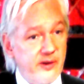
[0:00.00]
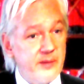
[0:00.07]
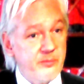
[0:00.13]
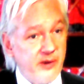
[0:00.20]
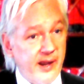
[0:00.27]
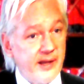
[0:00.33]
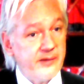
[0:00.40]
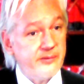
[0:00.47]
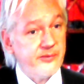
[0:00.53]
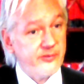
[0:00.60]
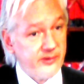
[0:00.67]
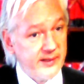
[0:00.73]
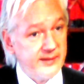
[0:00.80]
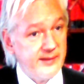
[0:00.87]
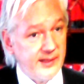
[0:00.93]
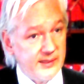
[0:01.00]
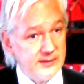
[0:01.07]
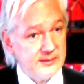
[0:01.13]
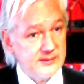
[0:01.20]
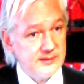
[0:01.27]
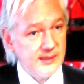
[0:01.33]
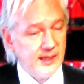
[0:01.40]
I'm very proud of three
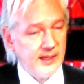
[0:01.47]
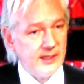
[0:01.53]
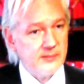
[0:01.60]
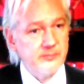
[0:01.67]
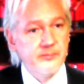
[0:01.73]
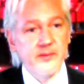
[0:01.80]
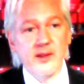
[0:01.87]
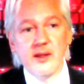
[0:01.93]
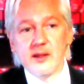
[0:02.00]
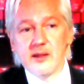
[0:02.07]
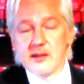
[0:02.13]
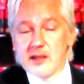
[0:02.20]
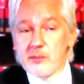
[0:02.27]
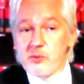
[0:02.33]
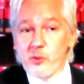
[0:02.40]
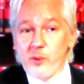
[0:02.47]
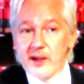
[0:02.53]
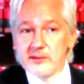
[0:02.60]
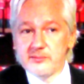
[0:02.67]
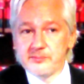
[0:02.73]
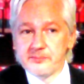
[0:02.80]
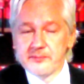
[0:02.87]
things. Uh, number
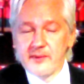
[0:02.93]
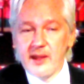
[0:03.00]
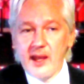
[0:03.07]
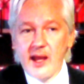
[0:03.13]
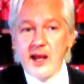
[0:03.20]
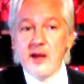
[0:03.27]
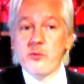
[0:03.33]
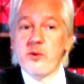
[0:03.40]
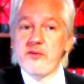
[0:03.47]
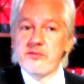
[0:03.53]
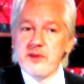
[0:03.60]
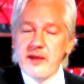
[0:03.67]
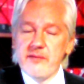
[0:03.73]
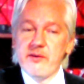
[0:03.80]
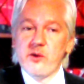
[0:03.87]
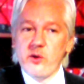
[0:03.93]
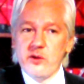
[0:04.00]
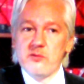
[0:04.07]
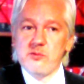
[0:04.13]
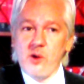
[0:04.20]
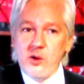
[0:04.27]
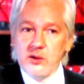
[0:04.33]
one, uh, we've never
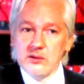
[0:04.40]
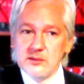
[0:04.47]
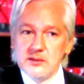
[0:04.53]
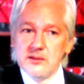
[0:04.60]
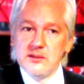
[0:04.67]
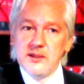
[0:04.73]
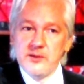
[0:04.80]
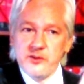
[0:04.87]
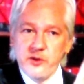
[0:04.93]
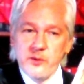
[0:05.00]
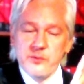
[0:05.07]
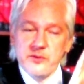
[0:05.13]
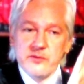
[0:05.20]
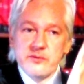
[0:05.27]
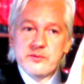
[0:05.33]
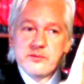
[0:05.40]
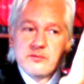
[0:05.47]
got it wrong in terms